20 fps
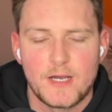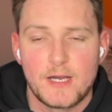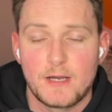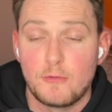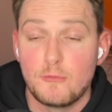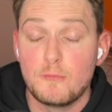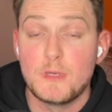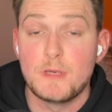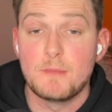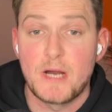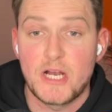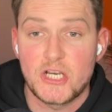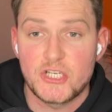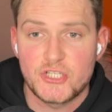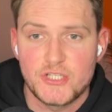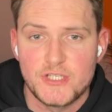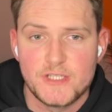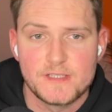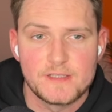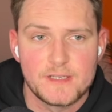It will be
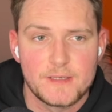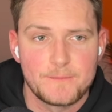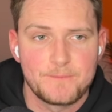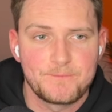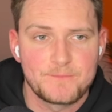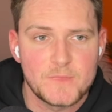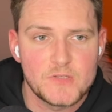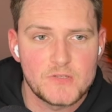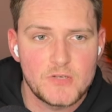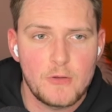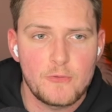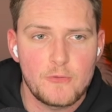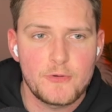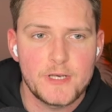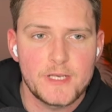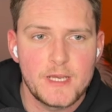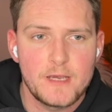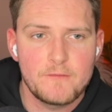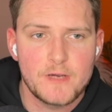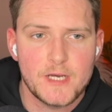much easier. So I
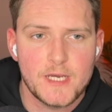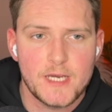already have an